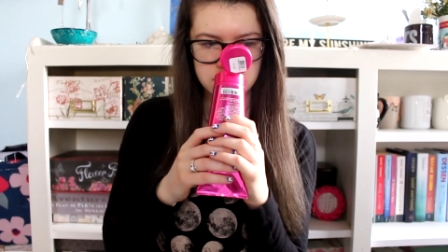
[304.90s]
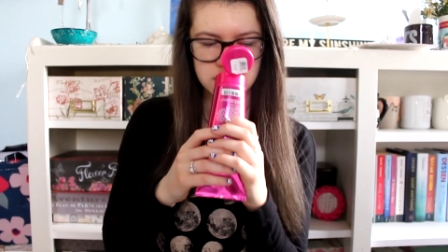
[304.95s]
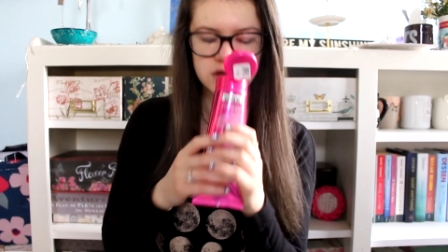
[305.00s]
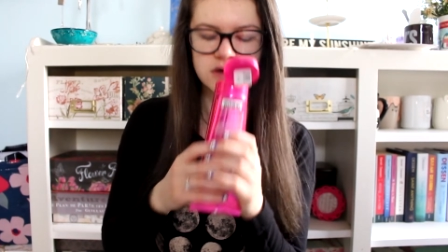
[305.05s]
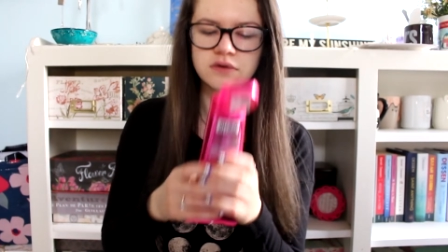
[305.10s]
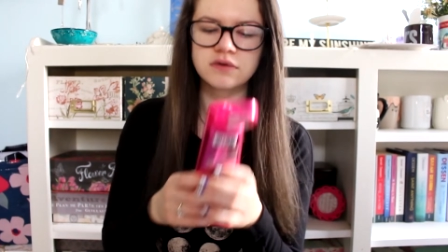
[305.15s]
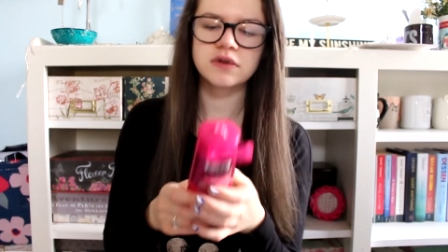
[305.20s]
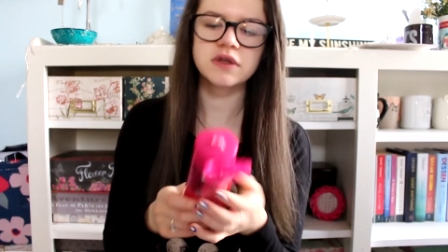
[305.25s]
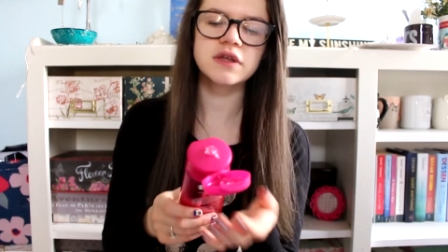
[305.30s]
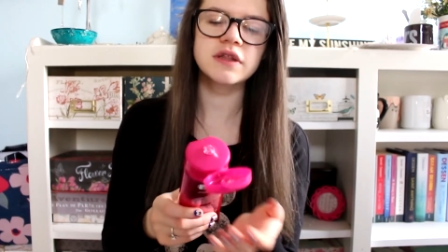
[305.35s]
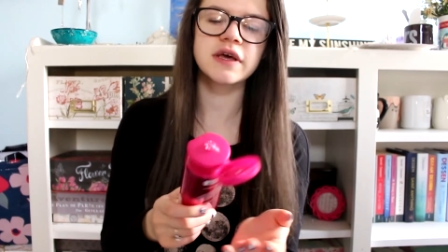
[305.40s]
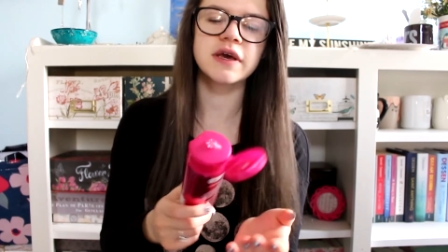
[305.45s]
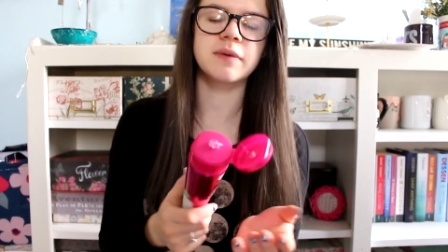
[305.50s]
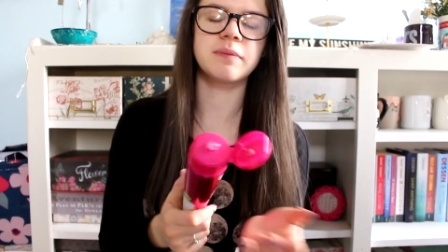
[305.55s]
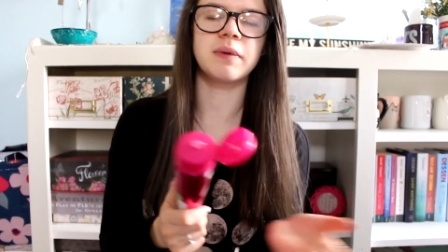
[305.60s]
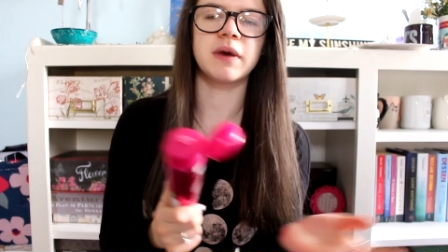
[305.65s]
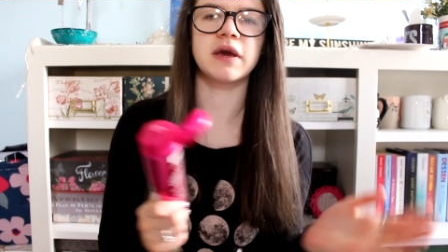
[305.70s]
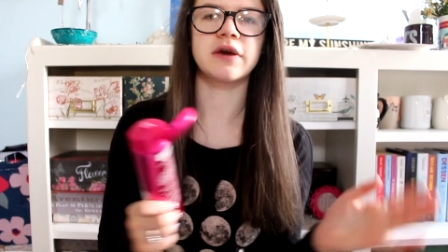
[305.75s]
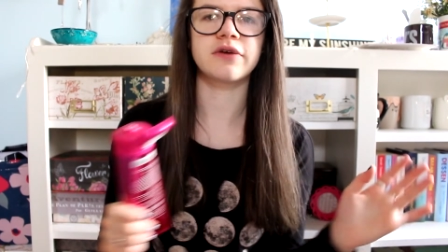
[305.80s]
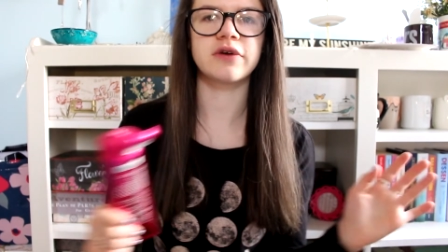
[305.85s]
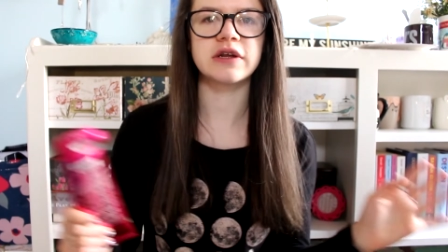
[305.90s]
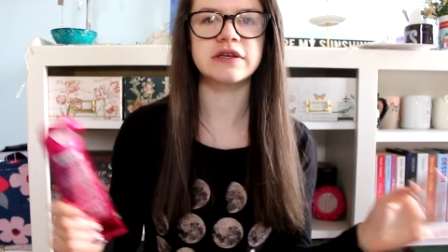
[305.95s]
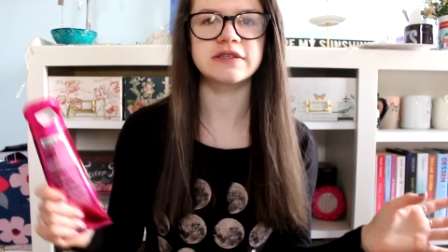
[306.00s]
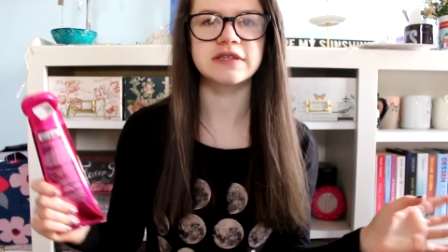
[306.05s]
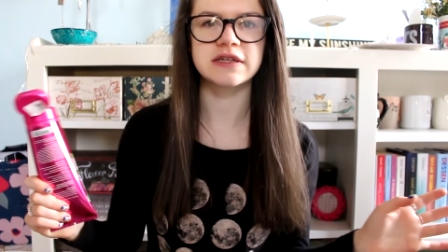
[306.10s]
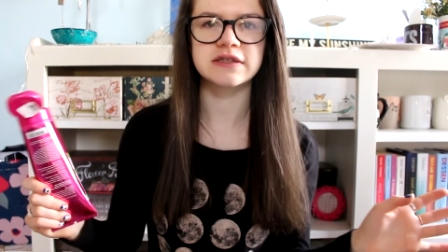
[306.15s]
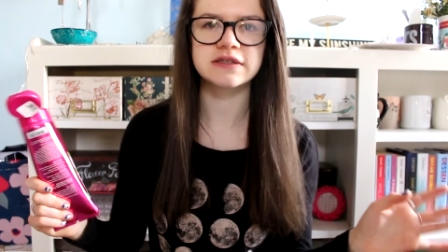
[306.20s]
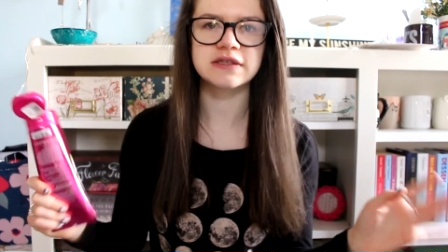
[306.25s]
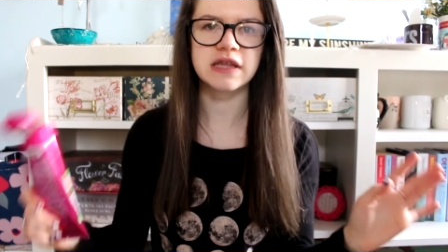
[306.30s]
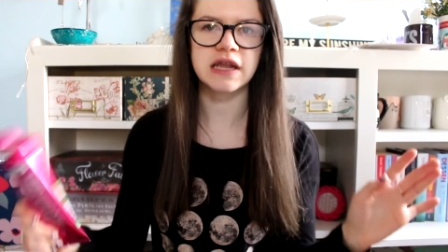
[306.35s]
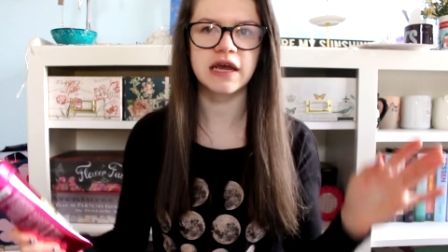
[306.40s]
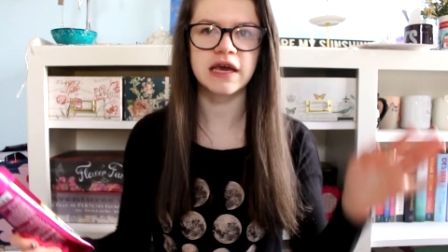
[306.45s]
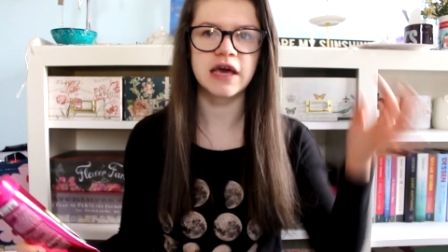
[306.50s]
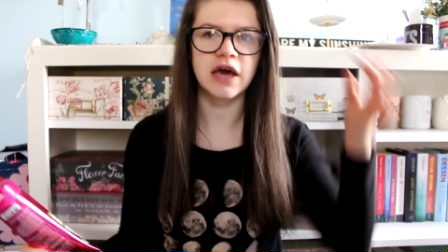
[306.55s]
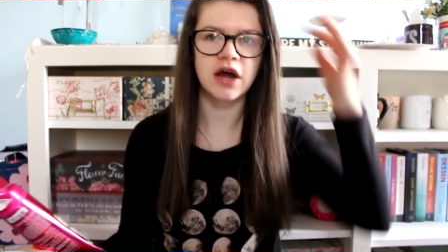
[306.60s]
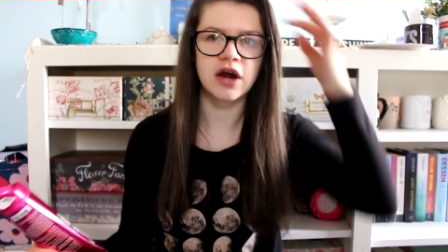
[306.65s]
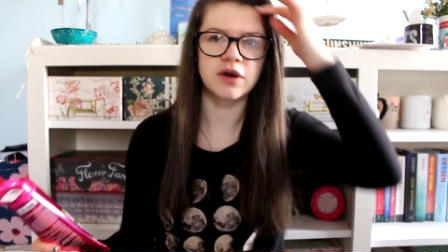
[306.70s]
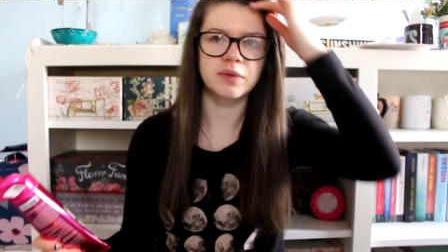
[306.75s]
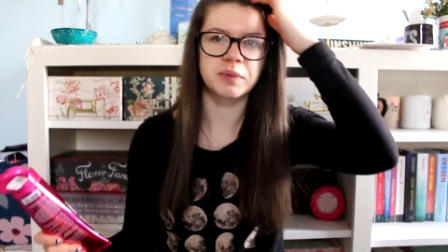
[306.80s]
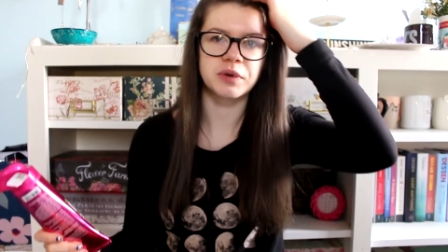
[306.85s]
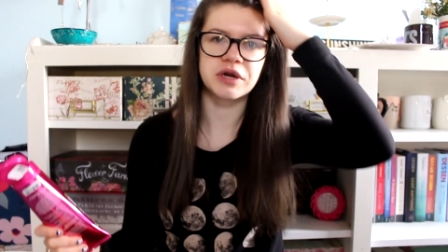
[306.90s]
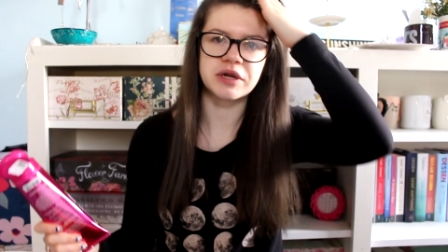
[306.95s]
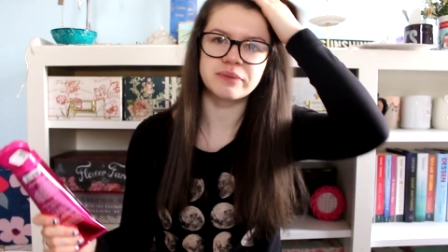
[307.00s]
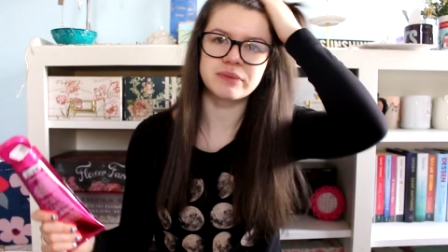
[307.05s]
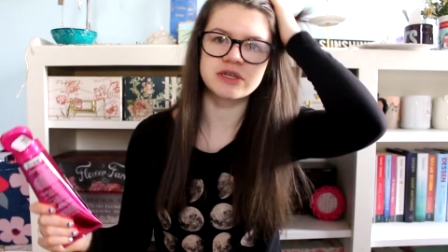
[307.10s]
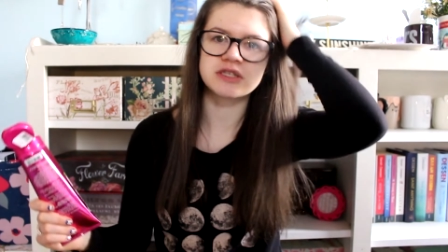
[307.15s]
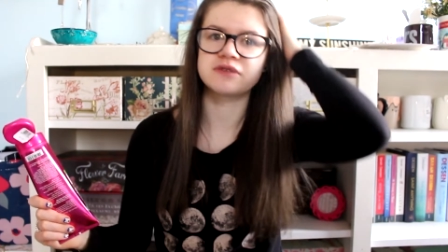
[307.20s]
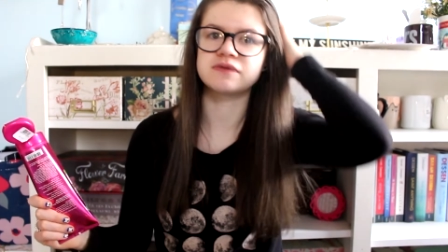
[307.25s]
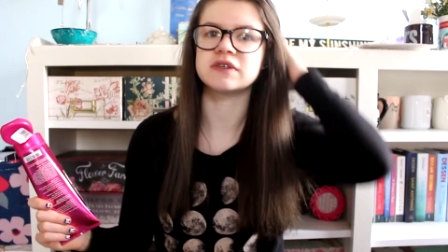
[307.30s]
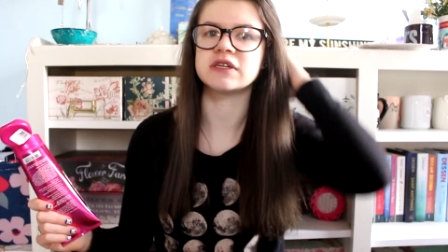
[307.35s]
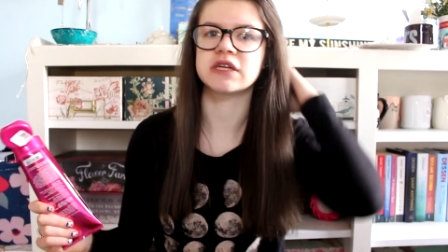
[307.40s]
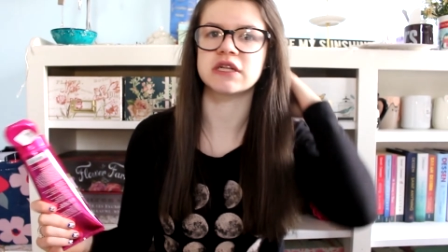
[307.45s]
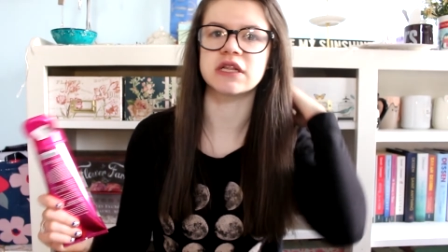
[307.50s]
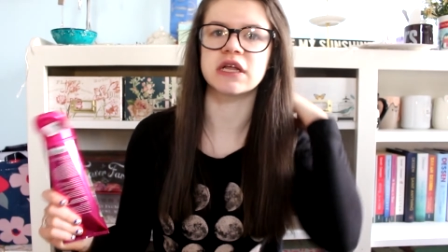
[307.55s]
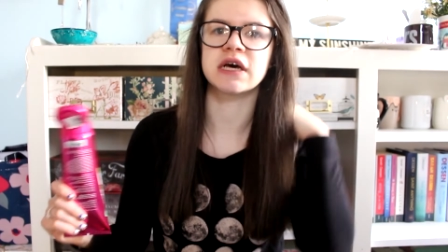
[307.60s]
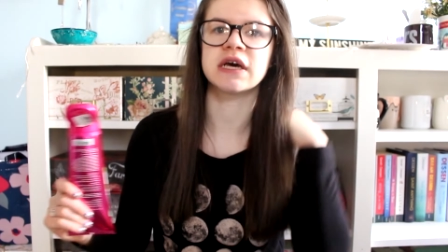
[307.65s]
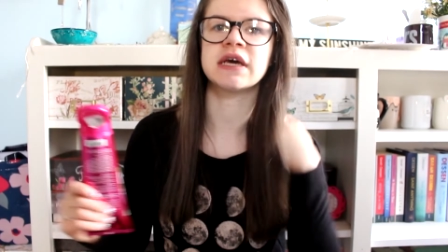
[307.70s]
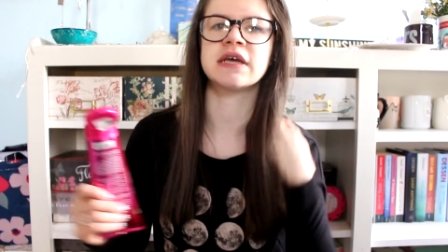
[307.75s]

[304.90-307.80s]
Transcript: The only like bakery scents that I get are pretty much vanilla